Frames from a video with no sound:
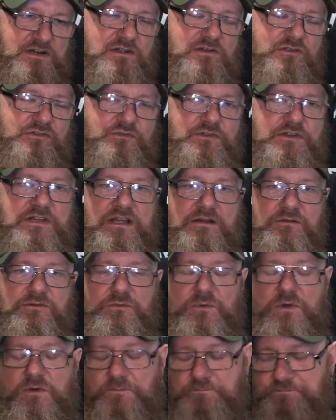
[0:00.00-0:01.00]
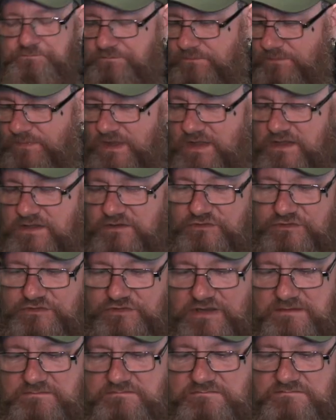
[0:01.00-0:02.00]
the last video as well,
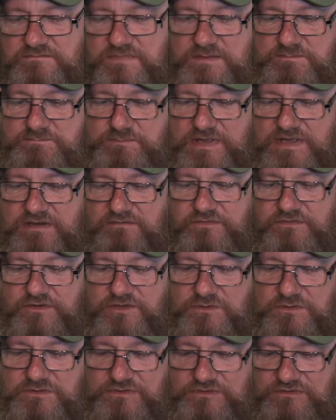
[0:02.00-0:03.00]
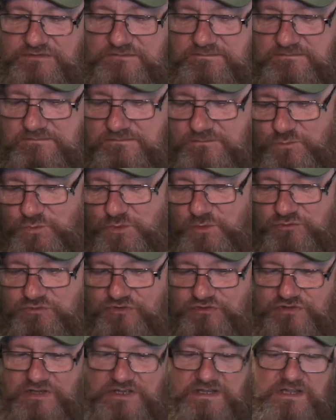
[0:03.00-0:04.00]
some beer reviewers will
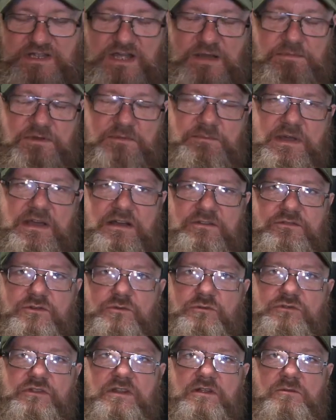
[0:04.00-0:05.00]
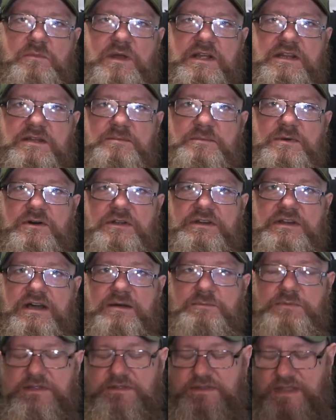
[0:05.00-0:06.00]
just take a couple of mouthfuls and they'll make their mind
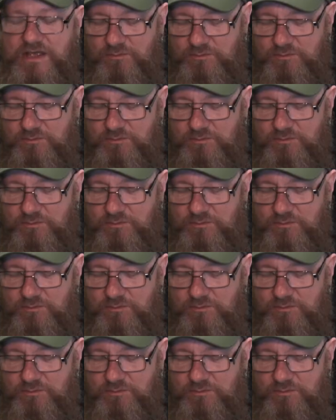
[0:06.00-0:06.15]
up and